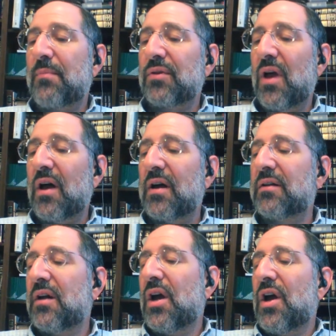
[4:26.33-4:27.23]

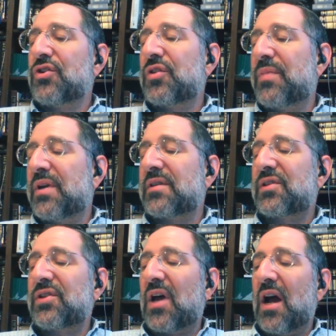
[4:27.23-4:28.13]
blood should be as a
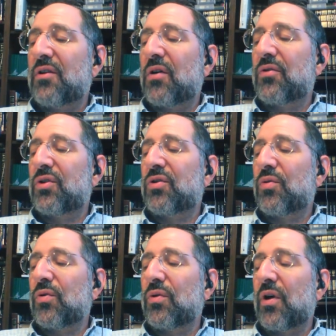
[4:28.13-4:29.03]
sign on the
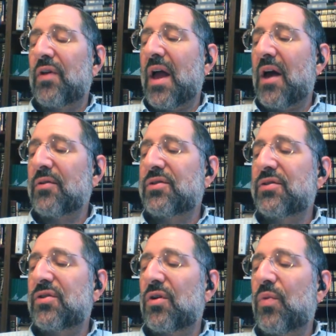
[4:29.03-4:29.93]
door, on the
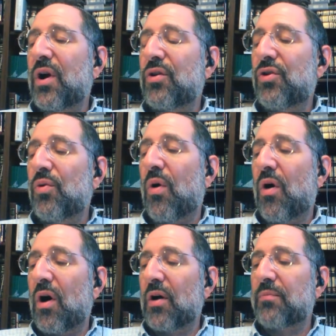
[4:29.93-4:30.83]
houses where you
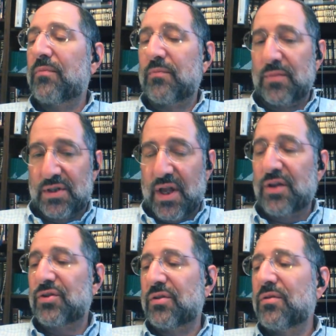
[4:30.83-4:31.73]
are
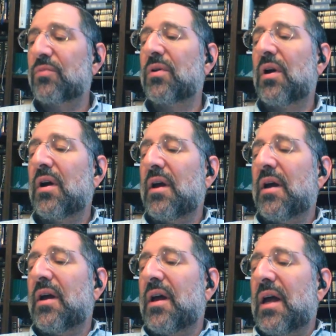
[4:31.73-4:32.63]
stationed.
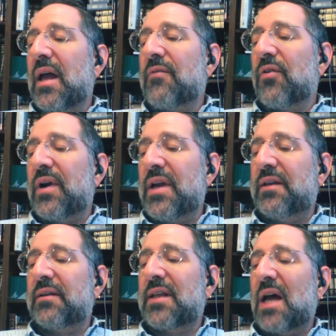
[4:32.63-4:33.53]

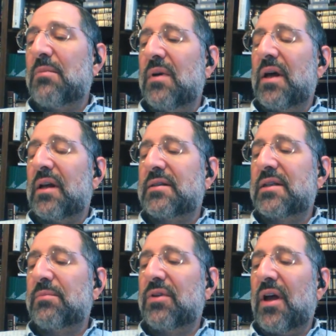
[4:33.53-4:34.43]
And I'll
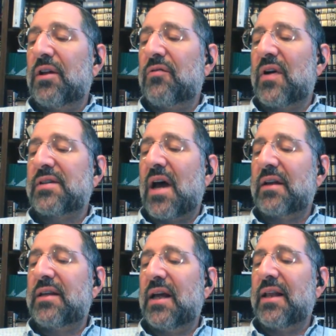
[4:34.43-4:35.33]
see the blood,
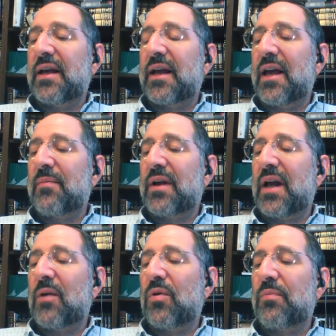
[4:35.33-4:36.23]
and
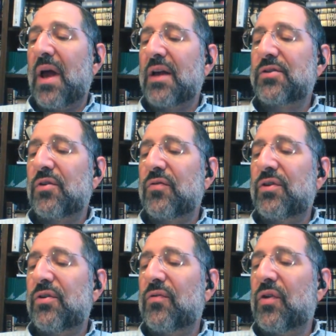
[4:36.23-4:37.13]
I will pass over
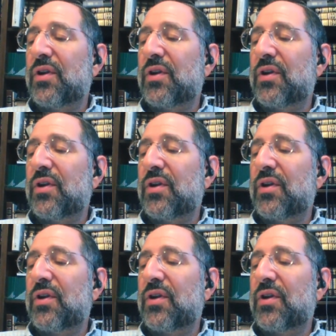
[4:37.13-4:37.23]
you.